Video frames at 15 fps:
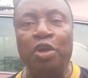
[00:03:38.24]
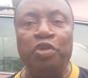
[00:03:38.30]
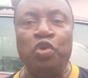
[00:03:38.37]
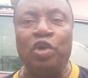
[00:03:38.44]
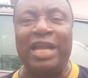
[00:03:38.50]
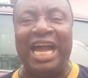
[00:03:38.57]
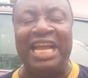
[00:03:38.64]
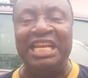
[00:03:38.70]

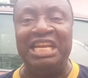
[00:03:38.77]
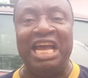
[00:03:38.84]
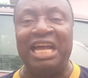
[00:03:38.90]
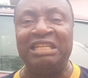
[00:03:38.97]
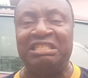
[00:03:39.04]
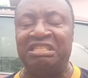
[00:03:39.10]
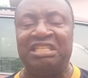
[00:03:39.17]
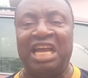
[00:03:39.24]
You can
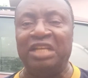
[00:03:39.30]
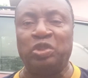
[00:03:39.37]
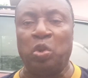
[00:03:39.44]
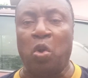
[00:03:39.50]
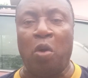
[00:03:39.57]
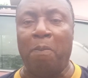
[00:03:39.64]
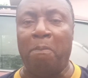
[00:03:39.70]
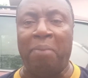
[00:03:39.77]
either decide to
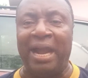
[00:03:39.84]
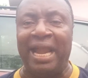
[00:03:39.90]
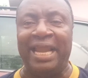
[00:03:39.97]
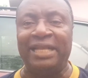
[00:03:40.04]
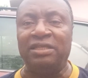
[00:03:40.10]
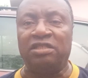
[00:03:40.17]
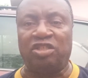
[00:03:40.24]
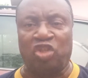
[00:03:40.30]

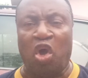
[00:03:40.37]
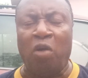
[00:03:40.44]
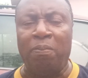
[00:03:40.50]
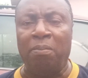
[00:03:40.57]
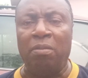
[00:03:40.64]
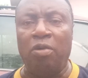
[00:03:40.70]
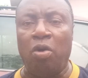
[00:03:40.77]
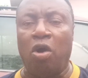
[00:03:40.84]
combine
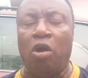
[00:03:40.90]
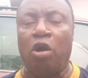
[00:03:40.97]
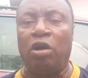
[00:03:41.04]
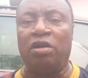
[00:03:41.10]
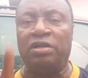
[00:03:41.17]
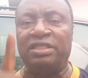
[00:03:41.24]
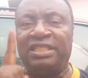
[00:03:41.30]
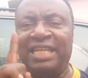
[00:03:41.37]
some
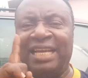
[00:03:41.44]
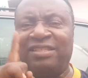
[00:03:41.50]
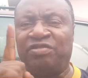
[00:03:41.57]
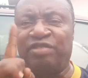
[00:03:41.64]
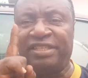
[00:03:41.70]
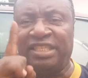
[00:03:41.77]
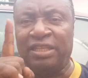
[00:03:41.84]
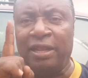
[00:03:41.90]
or
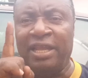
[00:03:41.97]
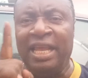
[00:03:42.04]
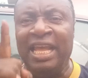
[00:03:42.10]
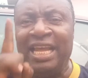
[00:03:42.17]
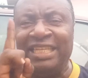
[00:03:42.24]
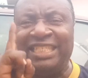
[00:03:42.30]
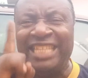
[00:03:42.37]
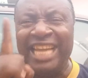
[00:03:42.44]
just eh,
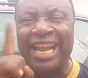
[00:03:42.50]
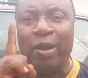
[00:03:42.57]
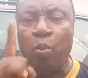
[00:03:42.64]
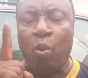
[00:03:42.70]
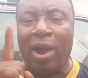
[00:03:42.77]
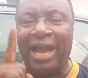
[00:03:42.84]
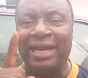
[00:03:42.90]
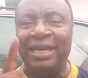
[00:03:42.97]
take
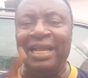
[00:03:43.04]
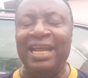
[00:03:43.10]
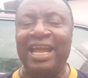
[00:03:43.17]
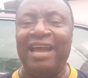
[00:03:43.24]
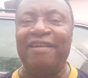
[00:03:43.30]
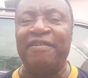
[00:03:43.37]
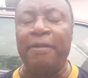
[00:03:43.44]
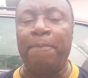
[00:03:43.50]
one
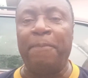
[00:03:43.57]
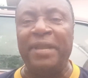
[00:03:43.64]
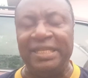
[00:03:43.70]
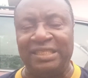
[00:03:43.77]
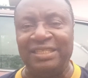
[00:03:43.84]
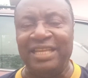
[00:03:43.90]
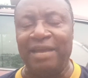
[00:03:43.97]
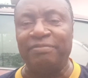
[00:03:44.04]
and
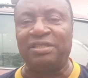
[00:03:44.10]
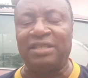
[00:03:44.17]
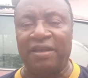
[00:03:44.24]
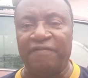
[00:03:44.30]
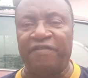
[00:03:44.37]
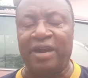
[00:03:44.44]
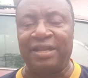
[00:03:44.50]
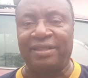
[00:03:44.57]
repeat them
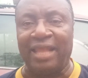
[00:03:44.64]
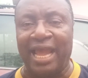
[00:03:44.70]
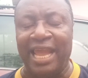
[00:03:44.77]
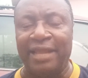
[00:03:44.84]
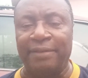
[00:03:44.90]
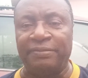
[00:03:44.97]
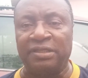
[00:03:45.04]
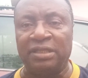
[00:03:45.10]
several
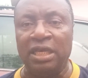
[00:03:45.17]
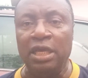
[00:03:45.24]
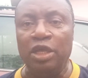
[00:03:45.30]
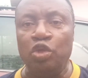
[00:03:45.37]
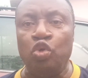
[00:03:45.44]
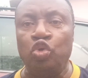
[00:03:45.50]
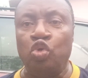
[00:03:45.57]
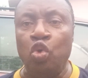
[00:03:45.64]
times.
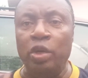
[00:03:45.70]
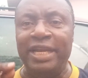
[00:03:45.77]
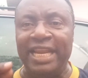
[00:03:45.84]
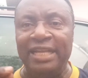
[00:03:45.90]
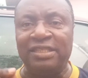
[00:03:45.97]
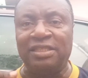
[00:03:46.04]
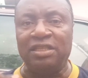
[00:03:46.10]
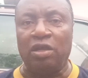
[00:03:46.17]
You do
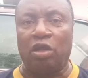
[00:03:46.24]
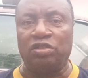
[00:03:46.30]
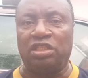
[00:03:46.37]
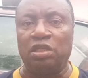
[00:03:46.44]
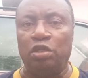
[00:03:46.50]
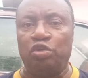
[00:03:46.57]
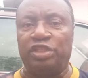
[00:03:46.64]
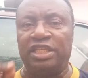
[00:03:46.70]
this
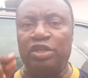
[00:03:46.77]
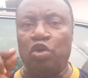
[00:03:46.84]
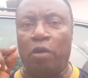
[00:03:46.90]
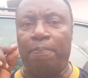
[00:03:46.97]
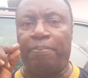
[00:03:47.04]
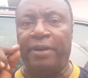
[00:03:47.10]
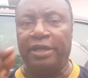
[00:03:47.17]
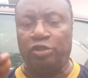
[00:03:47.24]
until you see
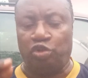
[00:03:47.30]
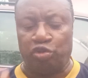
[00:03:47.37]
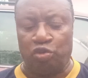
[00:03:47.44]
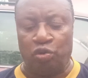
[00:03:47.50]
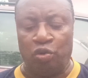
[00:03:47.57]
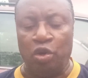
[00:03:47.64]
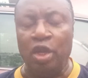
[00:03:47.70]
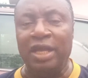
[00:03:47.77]
your
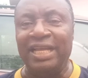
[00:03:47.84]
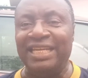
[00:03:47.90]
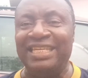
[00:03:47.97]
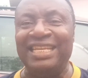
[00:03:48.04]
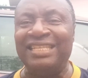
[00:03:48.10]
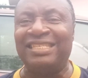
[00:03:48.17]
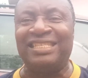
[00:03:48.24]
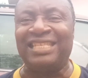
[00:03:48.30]
breakthrough.
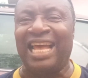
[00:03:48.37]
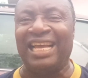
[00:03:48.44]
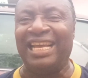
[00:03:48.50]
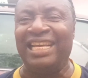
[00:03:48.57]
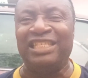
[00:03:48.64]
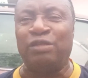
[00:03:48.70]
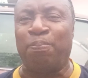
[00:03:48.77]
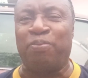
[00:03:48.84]
This uh,
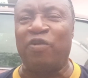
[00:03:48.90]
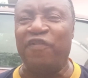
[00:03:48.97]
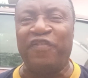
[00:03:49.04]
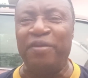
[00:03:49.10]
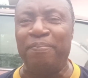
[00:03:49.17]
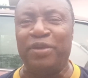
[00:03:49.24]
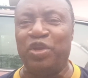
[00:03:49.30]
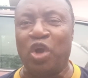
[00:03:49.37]
is
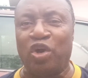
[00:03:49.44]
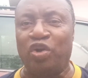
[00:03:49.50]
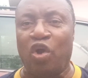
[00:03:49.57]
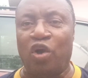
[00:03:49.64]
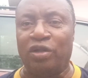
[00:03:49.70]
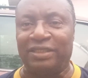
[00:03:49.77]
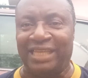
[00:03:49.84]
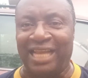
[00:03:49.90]
proven beyond
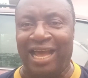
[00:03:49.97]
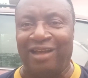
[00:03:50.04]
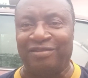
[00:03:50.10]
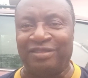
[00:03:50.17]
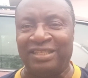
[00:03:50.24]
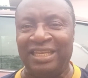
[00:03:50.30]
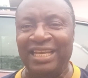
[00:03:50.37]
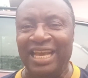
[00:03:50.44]
all
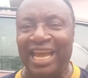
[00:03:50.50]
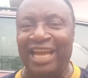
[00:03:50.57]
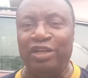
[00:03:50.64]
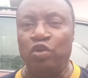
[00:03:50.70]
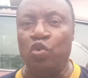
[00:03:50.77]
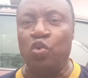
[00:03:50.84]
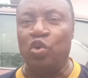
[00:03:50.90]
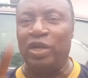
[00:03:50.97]
doubt,
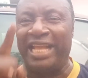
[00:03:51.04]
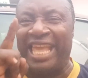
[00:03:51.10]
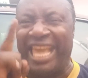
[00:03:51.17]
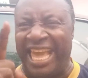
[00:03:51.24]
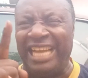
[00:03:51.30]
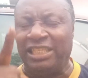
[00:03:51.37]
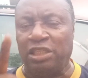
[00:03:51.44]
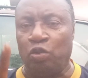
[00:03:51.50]
and you will
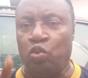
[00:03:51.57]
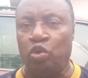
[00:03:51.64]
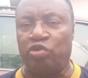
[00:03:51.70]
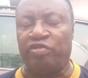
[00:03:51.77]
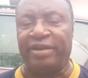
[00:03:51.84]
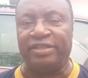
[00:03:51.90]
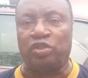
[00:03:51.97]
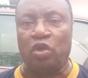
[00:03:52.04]
get
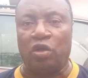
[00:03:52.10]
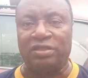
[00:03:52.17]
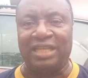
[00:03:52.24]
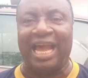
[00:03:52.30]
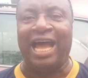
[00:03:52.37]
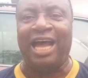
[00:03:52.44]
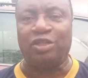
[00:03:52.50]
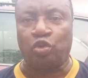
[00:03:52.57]
good results.
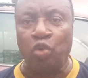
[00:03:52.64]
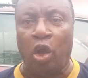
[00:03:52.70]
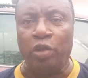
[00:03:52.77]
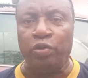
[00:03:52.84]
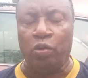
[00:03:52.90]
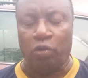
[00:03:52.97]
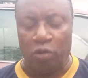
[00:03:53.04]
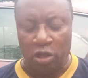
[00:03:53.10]
I assure
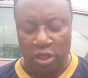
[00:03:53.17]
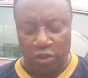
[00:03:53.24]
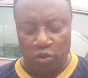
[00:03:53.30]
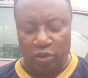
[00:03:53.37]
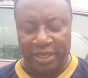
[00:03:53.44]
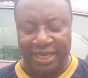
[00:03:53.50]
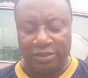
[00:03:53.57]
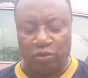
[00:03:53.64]
you,
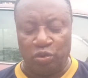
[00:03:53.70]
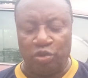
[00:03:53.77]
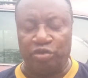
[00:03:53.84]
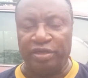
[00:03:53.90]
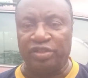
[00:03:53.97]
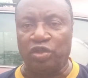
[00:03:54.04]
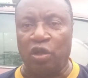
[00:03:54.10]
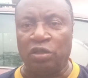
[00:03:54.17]
you'll get good
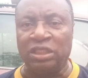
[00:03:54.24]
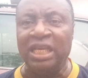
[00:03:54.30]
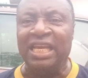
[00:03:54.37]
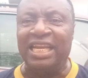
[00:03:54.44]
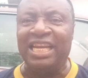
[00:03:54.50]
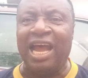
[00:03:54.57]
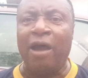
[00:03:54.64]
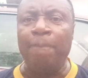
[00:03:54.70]
results.
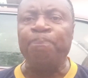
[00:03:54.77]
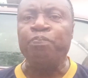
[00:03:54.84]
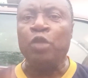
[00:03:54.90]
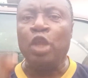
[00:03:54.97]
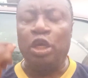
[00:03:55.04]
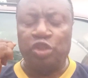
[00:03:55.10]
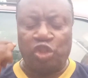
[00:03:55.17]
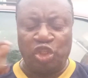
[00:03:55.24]
Now,
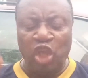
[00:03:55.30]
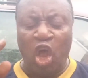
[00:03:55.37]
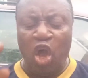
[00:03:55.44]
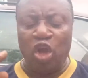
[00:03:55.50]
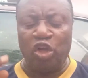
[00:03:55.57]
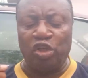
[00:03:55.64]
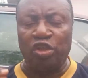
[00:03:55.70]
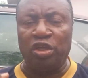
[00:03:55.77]

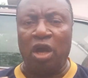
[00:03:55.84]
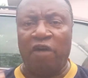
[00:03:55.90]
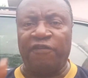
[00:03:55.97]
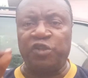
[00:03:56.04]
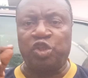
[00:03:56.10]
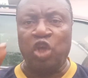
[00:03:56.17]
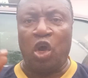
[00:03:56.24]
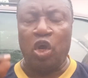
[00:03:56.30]
Song of
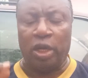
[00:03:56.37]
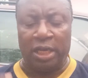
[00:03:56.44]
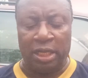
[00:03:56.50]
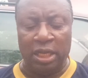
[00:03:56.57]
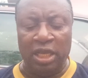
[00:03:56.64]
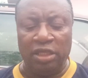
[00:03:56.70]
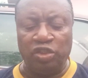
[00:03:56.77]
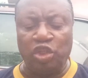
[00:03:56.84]
Song,
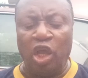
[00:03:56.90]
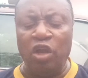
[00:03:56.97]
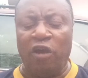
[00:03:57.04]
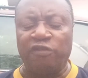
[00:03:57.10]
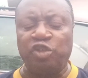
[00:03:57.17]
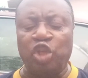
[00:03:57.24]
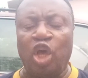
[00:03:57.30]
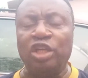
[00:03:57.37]
Song
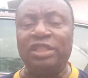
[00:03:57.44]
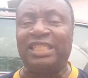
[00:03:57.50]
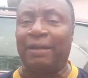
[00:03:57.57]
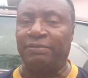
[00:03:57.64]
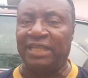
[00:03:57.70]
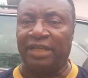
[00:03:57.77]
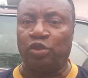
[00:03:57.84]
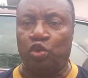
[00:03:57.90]
of Song,
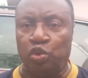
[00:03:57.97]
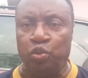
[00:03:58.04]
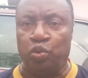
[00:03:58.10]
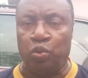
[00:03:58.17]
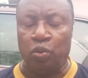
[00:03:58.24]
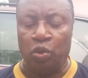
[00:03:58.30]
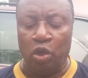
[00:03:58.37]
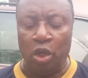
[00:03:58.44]
chapter
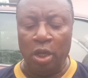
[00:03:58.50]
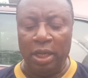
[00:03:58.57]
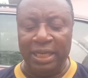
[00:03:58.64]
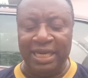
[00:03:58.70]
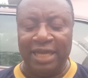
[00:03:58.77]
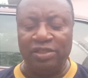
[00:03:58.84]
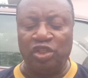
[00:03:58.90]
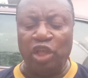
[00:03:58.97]
2,
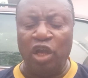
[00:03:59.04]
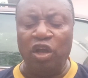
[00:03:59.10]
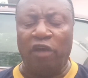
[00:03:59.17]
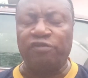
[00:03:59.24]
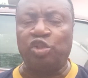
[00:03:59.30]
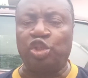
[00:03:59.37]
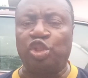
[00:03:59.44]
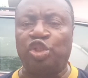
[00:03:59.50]
then Song
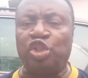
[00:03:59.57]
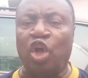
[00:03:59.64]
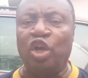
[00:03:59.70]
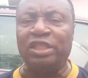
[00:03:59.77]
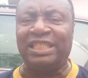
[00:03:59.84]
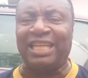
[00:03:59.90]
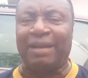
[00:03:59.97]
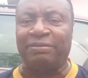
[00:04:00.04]
of
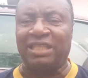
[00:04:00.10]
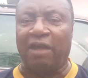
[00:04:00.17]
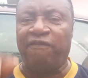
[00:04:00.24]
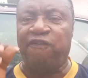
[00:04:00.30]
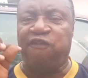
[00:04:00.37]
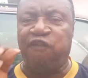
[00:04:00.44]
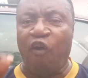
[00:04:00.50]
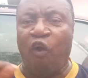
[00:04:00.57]
Song, chapter
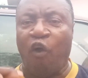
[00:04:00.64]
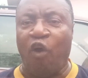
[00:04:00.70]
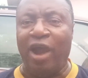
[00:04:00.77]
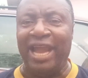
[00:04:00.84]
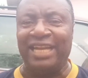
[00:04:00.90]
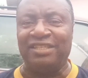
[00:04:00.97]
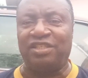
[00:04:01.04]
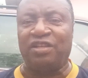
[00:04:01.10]
4,
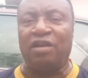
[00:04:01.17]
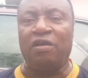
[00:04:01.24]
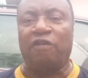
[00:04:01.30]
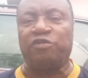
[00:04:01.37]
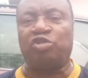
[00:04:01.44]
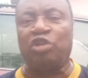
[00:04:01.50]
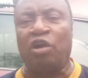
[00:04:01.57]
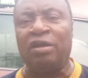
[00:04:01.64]
and Song
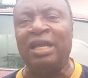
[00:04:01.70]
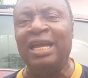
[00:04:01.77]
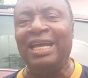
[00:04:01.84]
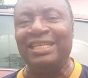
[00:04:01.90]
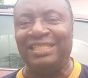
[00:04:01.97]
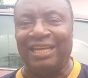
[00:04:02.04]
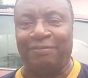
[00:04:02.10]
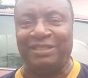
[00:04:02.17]
of Song,
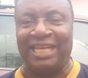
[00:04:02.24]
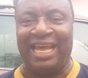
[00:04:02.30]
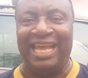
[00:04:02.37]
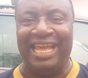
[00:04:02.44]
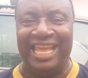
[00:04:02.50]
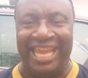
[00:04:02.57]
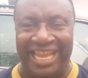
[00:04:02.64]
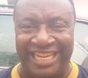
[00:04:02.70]
chapter
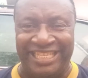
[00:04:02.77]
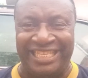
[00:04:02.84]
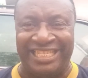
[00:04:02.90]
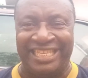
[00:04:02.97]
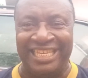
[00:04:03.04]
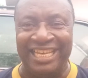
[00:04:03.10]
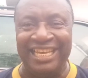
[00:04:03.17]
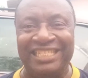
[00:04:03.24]

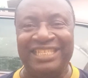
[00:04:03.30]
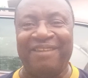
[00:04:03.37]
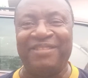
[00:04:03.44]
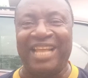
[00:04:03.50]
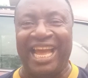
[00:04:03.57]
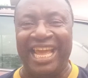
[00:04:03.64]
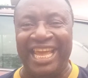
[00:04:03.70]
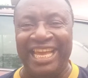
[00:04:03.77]
8.
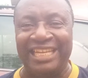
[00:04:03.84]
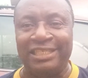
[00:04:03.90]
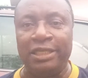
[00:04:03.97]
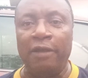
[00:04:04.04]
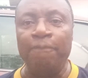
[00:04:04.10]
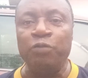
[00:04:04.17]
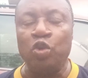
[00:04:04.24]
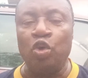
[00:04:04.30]
Chapter 8.
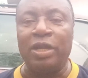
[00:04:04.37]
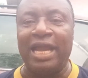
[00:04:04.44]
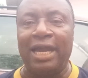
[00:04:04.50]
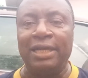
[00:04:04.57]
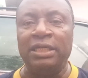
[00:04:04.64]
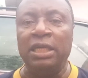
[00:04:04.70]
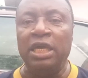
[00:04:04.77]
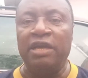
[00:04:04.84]
You
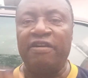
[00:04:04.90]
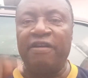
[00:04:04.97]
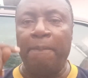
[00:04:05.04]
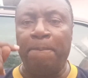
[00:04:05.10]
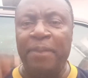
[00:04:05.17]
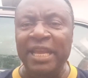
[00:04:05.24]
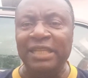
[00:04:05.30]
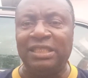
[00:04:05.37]
can
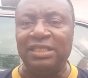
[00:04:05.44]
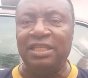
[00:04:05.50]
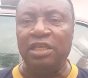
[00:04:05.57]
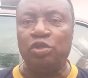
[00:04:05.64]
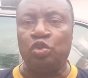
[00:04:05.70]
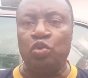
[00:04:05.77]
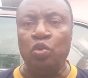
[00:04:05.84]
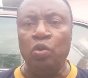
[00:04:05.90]
repeat
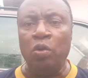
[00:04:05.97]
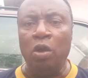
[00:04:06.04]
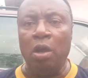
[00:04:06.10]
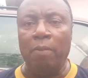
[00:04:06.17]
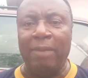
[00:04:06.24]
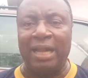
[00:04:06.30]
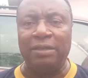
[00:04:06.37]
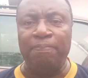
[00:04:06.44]
these two,
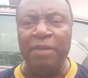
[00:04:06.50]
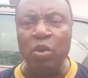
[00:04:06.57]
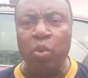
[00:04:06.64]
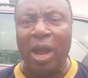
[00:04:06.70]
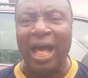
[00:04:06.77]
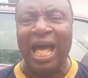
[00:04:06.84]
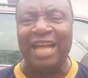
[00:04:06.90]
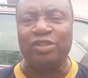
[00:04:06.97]
but
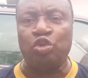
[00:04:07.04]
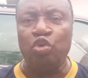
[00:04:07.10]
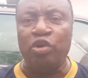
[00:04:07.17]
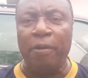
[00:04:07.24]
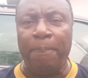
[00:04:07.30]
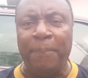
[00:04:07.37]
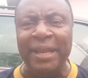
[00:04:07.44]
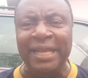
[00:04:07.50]
meanwhile, as you
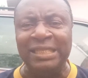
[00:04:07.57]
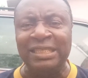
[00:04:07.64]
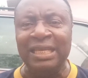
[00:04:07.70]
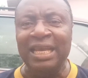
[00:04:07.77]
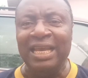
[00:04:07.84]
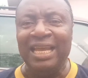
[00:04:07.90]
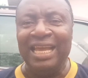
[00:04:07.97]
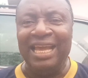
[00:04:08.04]
repeat,
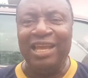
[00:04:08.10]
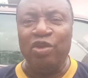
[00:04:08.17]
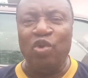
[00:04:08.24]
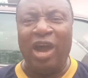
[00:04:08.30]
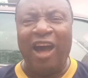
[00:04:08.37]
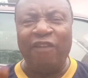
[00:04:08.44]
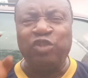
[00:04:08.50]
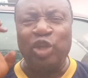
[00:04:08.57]
you
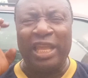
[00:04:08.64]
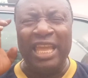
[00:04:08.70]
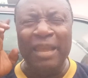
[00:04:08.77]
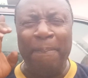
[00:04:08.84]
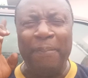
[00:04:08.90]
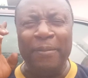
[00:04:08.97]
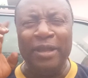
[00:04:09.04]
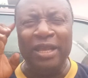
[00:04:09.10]
have to
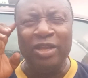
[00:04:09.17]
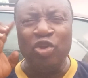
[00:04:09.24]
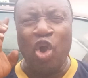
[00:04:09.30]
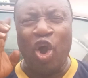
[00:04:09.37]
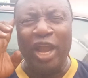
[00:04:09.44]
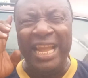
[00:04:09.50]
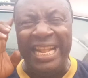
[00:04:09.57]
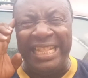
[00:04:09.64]
keep
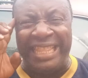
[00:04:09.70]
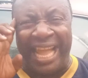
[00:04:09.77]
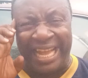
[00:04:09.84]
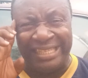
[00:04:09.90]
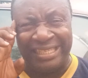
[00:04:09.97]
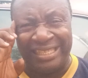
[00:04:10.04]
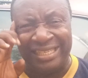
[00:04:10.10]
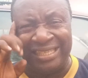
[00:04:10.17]
your
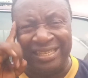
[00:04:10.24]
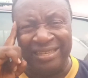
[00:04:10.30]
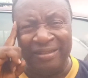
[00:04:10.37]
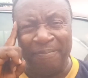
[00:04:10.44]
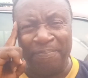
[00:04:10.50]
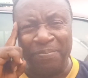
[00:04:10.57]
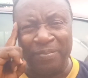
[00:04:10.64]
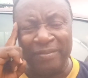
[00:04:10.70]
intent
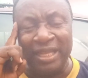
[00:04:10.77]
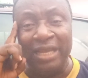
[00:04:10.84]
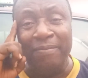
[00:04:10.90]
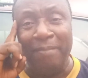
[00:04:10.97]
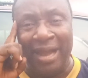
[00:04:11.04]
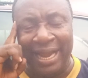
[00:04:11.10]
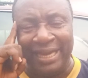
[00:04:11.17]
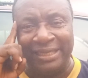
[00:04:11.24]

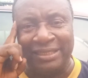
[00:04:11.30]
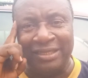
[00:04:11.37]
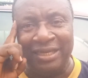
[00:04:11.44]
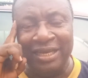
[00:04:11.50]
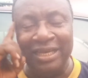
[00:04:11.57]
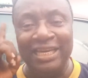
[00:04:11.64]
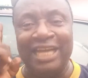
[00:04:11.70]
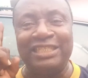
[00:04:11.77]
in mind
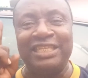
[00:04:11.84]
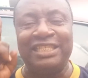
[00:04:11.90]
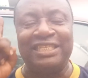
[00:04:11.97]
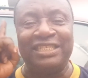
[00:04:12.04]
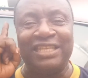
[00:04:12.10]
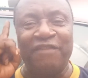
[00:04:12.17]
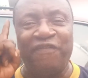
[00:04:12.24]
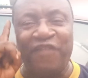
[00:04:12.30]
that it
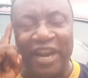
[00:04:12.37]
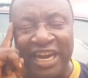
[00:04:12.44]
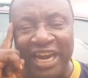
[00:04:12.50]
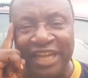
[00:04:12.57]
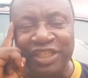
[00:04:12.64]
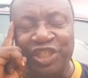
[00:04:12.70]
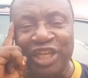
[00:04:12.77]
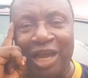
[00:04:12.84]
is a
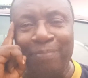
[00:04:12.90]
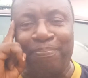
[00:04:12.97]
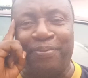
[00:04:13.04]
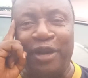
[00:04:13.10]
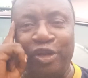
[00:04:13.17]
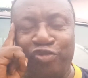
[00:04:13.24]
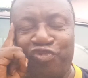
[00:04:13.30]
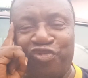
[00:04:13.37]
financial
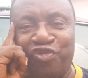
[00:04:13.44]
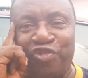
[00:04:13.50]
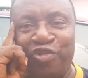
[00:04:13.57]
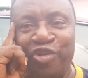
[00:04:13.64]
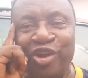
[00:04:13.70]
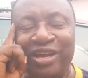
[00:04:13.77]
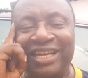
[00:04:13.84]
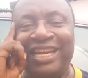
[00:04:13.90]
breakthrough
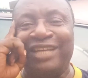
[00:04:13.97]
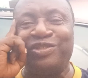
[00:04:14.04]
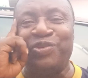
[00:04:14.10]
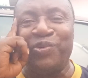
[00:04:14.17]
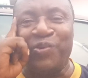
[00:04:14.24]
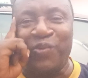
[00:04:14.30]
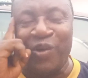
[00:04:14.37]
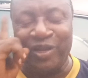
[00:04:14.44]
that
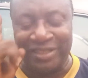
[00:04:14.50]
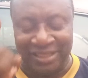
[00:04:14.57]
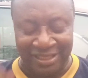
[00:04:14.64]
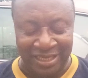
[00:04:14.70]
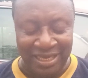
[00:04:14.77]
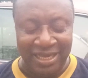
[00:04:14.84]
you want.